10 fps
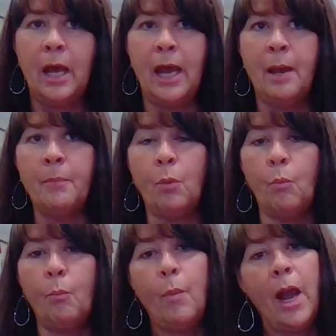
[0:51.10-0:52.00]
Um,
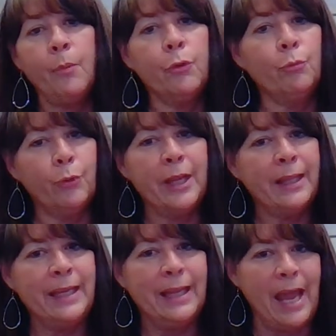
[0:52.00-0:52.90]
I would
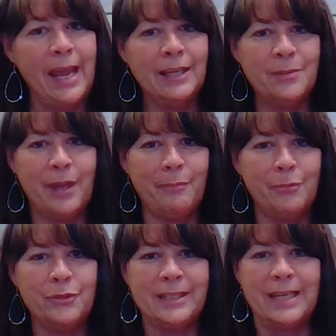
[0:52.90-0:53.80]
really like to be
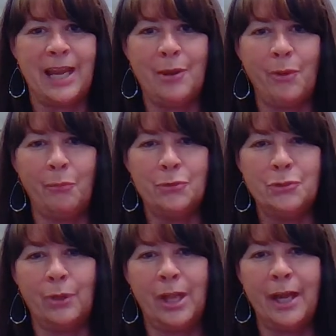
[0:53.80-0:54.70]
able to say we would
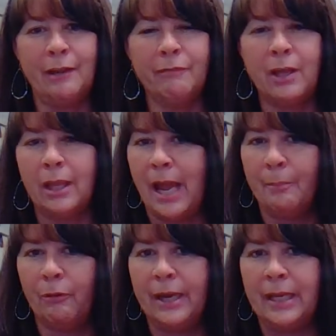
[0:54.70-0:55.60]
do a lot of
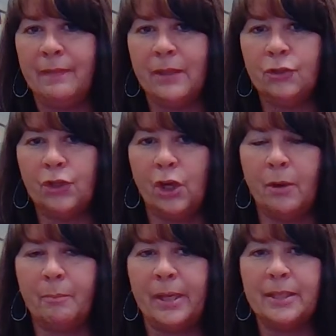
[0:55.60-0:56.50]
collaborating this
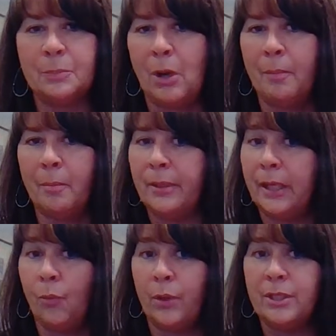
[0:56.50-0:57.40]
year, but it's probably
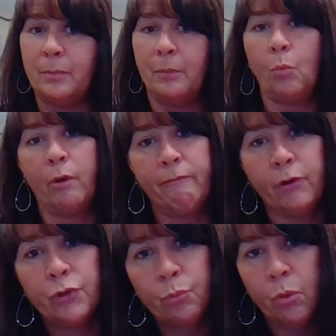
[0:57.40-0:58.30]
going to be more
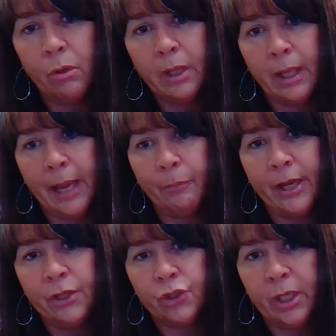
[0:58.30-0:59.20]
virtual
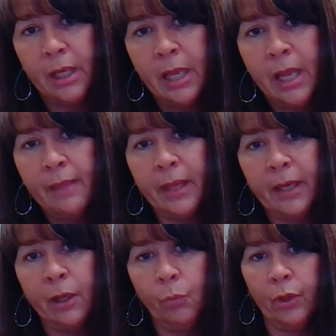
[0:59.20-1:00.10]
collaboration
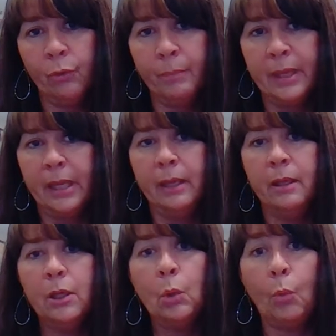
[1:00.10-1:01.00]
than it will be
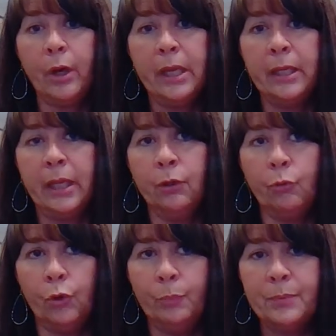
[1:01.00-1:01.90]
working in
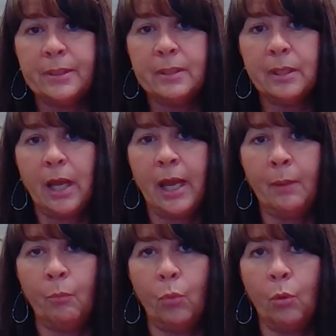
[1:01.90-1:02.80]
groups.
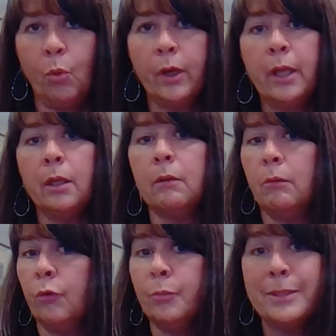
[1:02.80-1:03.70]
Um, we'll work in
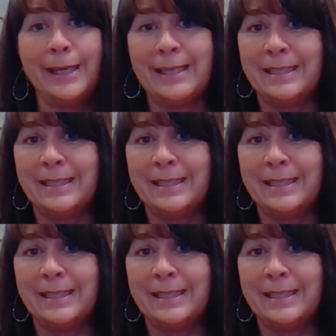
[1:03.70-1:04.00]
groups at